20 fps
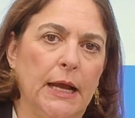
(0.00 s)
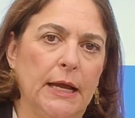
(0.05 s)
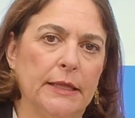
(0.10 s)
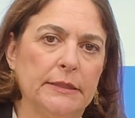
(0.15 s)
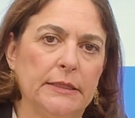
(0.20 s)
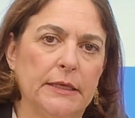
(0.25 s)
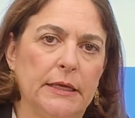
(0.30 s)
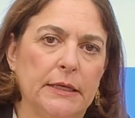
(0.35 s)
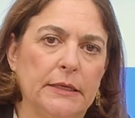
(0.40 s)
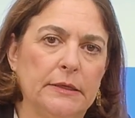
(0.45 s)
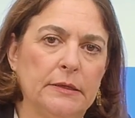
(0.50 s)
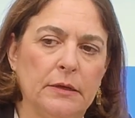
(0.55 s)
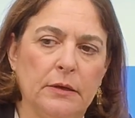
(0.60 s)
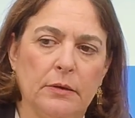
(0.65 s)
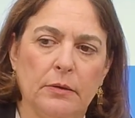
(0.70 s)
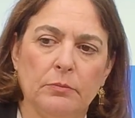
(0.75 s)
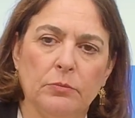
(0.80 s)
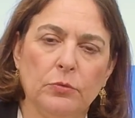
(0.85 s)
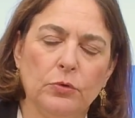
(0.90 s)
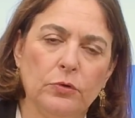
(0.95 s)
and then
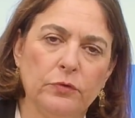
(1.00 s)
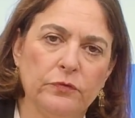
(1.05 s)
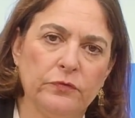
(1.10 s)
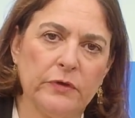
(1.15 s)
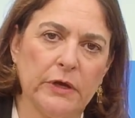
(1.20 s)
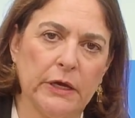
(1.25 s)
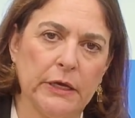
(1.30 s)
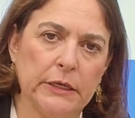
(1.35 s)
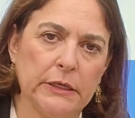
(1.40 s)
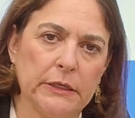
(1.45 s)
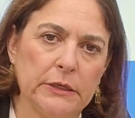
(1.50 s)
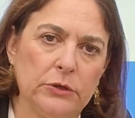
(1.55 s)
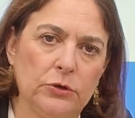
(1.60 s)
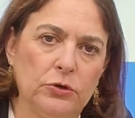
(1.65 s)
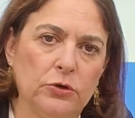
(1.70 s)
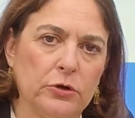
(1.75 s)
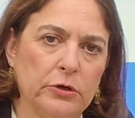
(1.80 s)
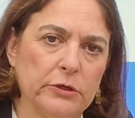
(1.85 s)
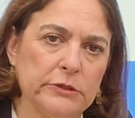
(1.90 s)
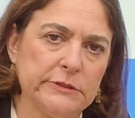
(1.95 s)

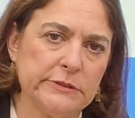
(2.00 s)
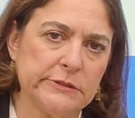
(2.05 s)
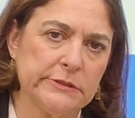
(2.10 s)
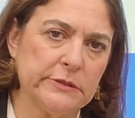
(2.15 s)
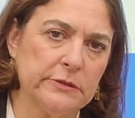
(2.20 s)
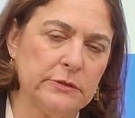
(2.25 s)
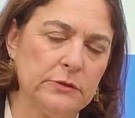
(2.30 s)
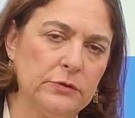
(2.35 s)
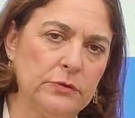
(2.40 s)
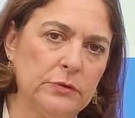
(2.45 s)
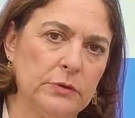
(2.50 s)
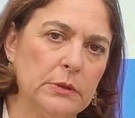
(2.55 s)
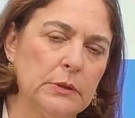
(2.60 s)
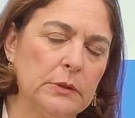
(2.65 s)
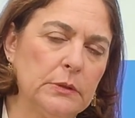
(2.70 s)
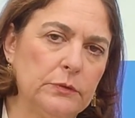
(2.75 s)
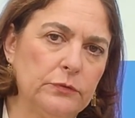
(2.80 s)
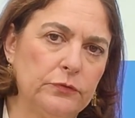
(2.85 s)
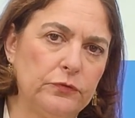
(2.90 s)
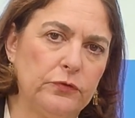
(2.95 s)
moving goods
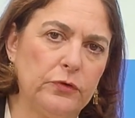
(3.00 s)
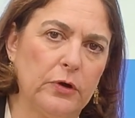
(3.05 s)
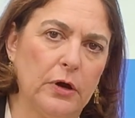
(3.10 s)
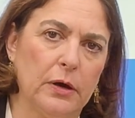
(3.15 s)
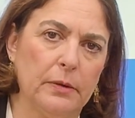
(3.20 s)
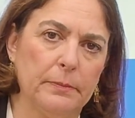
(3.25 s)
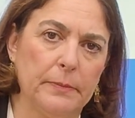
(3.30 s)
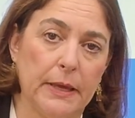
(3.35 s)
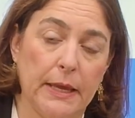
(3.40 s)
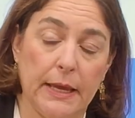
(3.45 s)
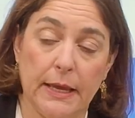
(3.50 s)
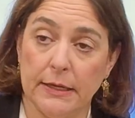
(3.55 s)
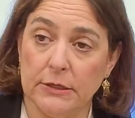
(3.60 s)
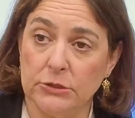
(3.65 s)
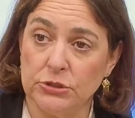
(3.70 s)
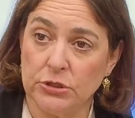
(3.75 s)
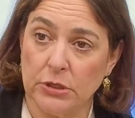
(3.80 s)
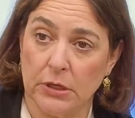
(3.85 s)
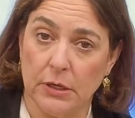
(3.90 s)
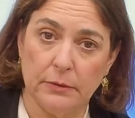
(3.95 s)
from
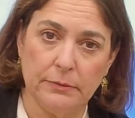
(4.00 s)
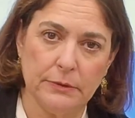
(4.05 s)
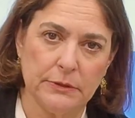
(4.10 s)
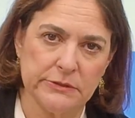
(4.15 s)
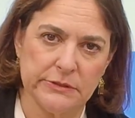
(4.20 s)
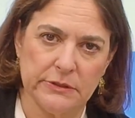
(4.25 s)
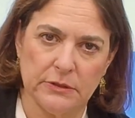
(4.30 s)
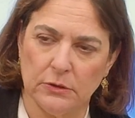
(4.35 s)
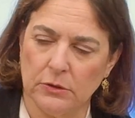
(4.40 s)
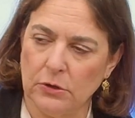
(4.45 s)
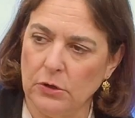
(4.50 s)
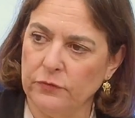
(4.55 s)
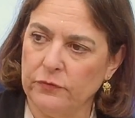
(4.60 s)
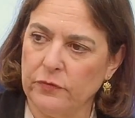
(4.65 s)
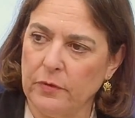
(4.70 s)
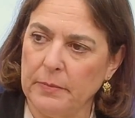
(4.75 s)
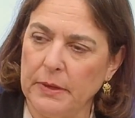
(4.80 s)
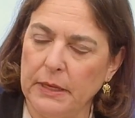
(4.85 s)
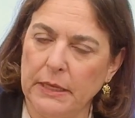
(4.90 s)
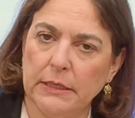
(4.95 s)
Asia, because it'll go
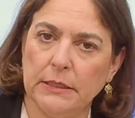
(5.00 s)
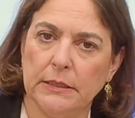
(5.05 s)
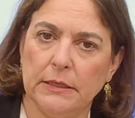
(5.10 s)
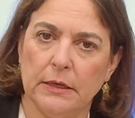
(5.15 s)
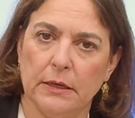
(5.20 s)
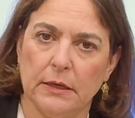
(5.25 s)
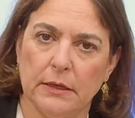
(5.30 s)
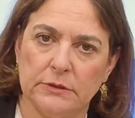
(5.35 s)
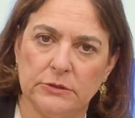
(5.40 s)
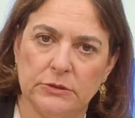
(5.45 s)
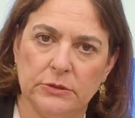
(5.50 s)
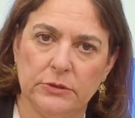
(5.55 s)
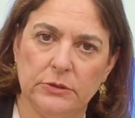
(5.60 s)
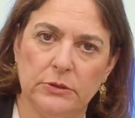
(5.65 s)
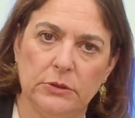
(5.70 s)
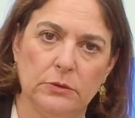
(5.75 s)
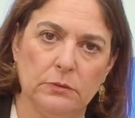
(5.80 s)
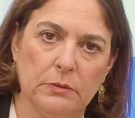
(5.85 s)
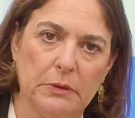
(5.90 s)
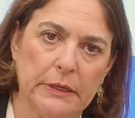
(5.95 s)
from India to
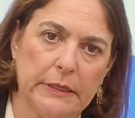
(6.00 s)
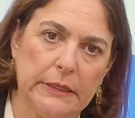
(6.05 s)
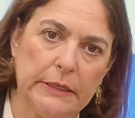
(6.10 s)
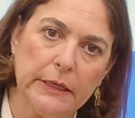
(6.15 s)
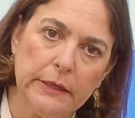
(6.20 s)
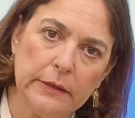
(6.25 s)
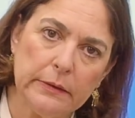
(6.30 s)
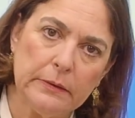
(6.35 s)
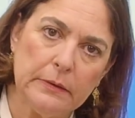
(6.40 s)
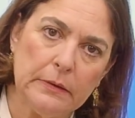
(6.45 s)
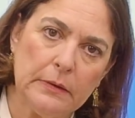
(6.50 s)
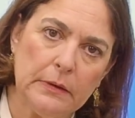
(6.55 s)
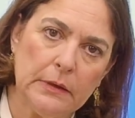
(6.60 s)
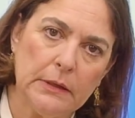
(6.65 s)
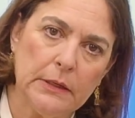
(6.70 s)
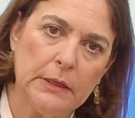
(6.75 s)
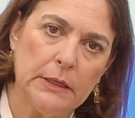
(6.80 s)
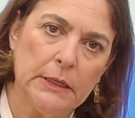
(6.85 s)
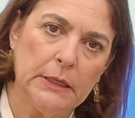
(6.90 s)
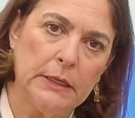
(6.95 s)
the UAE,
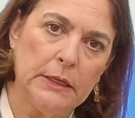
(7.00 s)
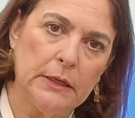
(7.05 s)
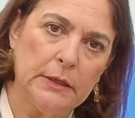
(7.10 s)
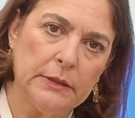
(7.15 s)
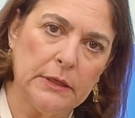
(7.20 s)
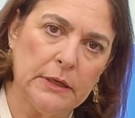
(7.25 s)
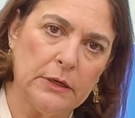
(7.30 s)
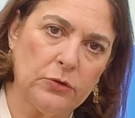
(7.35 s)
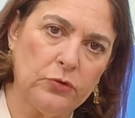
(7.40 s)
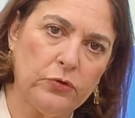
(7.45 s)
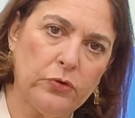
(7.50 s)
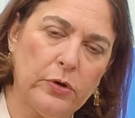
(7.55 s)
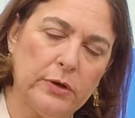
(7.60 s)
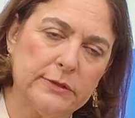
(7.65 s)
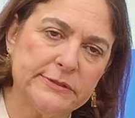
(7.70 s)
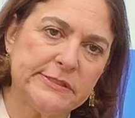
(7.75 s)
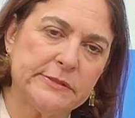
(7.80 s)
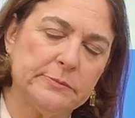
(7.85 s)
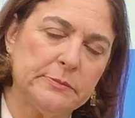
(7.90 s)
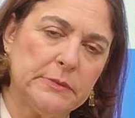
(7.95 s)
then
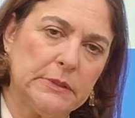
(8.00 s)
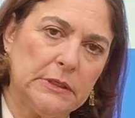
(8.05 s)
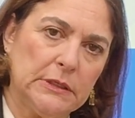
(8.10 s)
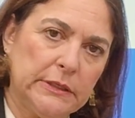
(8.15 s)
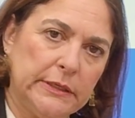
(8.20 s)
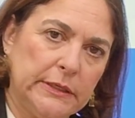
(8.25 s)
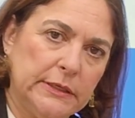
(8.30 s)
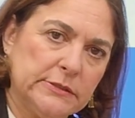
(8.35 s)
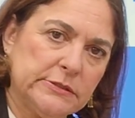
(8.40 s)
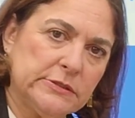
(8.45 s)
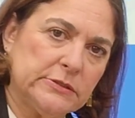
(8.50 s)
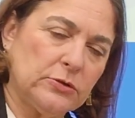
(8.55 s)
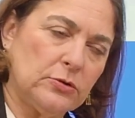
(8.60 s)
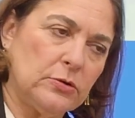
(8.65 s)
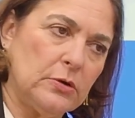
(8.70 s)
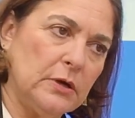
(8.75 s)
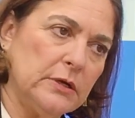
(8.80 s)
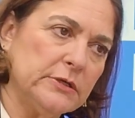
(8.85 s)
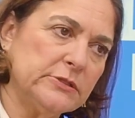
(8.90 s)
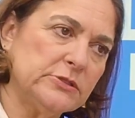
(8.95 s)
across the Middle East,
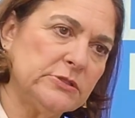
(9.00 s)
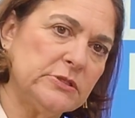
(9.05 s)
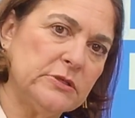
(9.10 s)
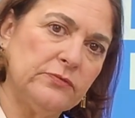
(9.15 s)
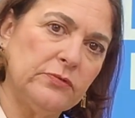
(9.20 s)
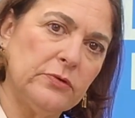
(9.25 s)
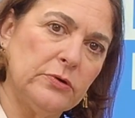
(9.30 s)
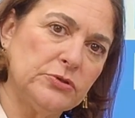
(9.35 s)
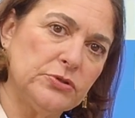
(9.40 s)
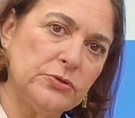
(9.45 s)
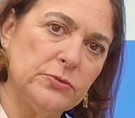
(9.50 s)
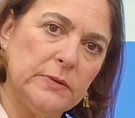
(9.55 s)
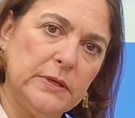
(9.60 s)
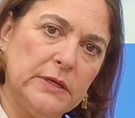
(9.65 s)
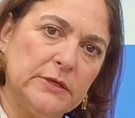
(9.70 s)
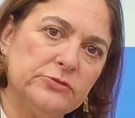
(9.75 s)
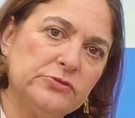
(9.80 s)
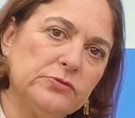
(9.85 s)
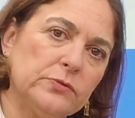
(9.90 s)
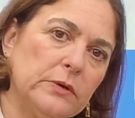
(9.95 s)
to
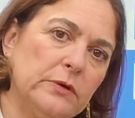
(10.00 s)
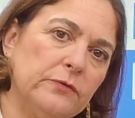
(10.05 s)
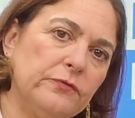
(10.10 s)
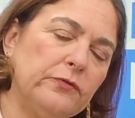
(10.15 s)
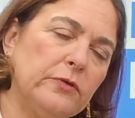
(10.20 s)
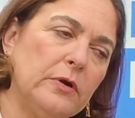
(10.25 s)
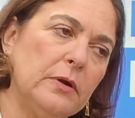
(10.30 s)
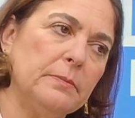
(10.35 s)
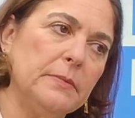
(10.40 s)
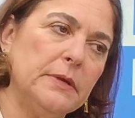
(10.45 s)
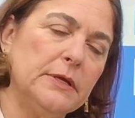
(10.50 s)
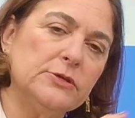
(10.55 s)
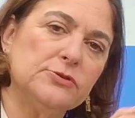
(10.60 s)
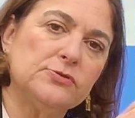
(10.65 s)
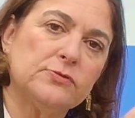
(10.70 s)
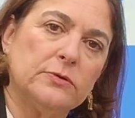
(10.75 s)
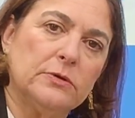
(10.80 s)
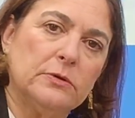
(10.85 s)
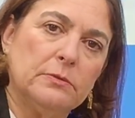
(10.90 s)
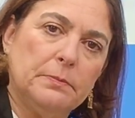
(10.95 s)
Israel, from
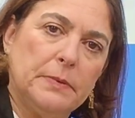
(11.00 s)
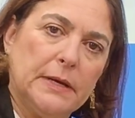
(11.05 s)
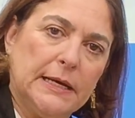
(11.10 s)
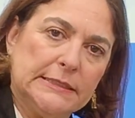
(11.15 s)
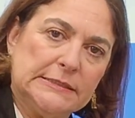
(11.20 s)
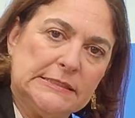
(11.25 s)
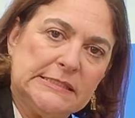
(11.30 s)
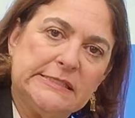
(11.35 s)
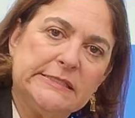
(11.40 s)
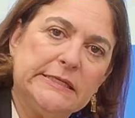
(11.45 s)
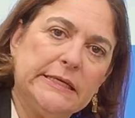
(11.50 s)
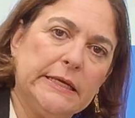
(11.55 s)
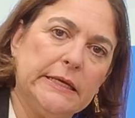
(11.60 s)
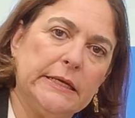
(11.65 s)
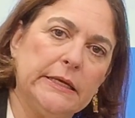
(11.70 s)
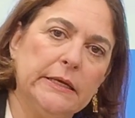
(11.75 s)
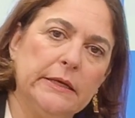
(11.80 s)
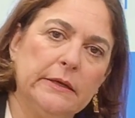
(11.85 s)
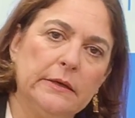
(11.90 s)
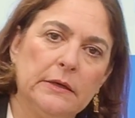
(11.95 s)
Israel by
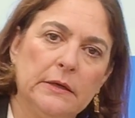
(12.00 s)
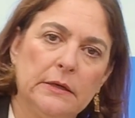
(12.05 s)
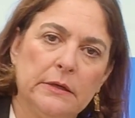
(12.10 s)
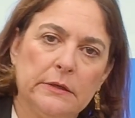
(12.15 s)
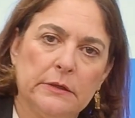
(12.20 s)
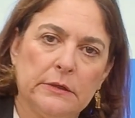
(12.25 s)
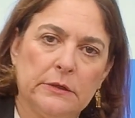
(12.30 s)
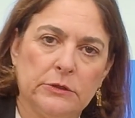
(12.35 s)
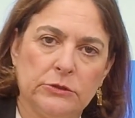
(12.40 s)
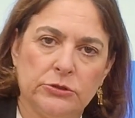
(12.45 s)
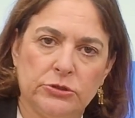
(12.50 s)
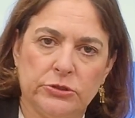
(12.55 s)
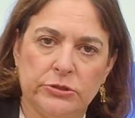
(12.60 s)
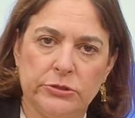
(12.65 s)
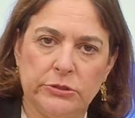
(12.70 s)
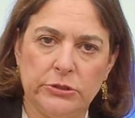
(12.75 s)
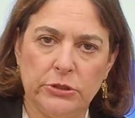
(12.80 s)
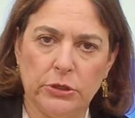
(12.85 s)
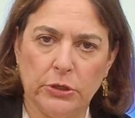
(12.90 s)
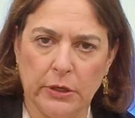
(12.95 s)
sea
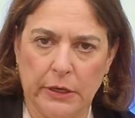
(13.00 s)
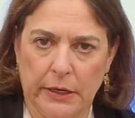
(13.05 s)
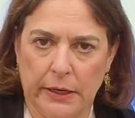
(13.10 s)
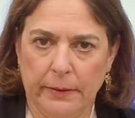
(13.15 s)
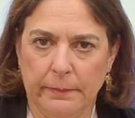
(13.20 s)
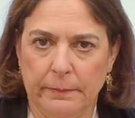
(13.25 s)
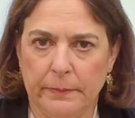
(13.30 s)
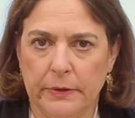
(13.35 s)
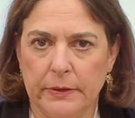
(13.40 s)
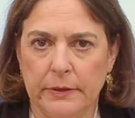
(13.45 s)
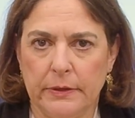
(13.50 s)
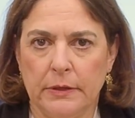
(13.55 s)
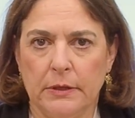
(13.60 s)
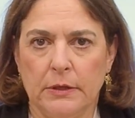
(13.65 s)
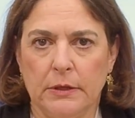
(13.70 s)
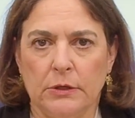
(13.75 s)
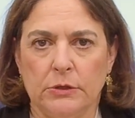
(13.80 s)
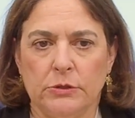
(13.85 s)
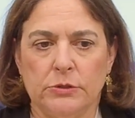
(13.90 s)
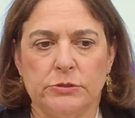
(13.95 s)
to Europe,
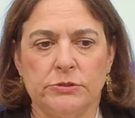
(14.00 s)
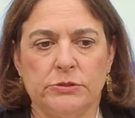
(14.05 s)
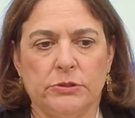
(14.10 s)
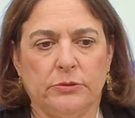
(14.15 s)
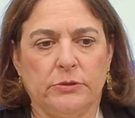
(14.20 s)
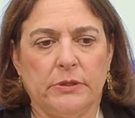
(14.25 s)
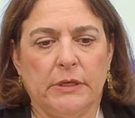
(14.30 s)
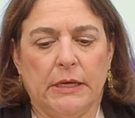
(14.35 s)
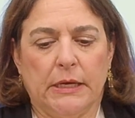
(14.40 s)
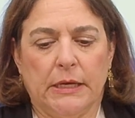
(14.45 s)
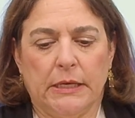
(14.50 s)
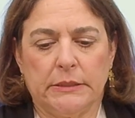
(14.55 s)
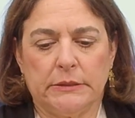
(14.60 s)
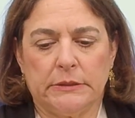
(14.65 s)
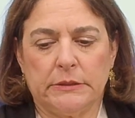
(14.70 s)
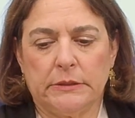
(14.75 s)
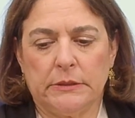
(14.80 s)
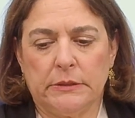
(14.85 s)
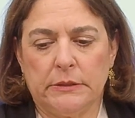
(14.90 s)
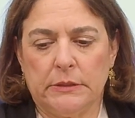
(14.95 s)
so
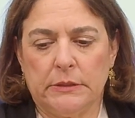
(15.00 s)
that